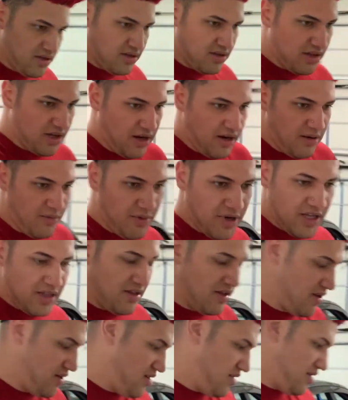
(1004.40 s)
Sorry, but,
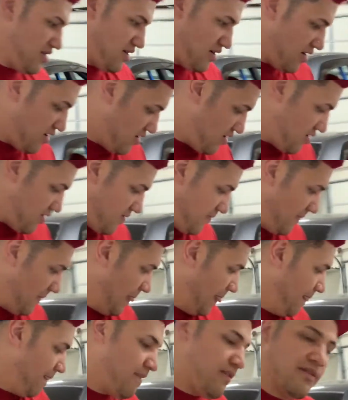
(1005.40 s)
uh,
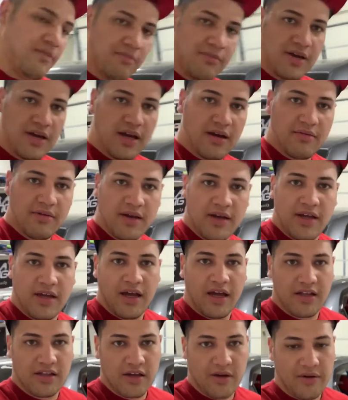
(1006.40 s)
but yeah,
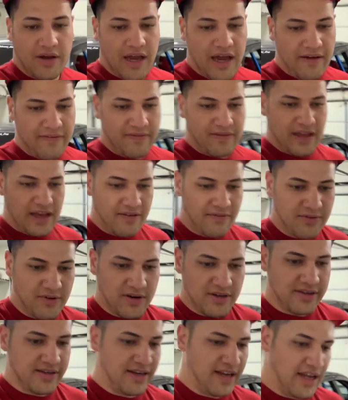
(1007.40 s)
that's all we have time
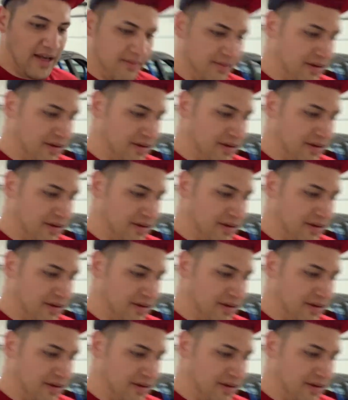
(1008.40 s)
for today